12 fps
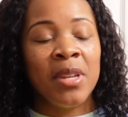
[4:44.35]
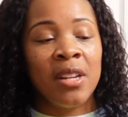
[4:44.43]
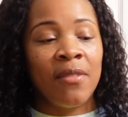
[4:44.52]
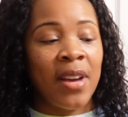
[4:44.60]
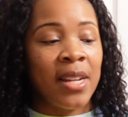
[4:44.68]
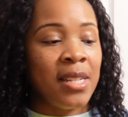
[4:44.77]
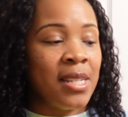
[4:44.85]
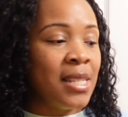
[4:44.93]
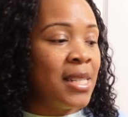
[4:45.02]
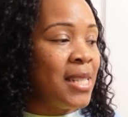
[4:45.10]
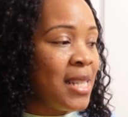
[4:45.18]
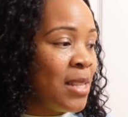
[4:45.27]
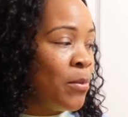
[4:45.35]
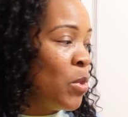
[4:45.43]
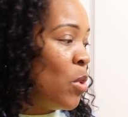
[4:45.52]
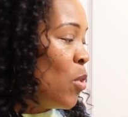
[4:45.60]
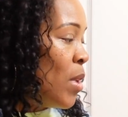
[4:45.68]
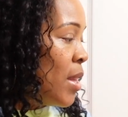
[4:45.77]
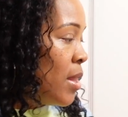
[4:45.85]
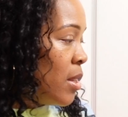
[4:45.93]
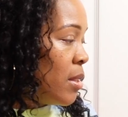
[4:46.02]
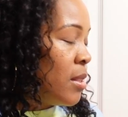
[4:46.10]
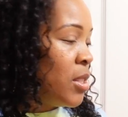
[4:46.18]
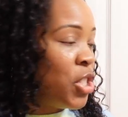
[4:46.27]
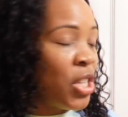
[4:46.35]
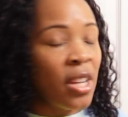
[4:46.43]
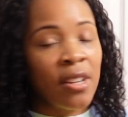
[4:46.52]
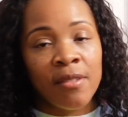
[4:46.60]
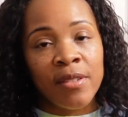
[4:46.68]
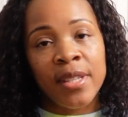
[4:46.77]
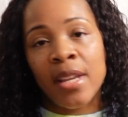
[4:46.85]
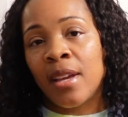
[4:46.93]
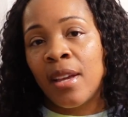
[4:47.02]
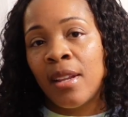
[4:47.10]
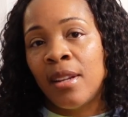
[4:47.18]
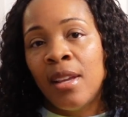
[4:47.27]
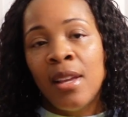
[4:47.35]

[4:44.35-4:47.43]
And if I did see them on the shelves, and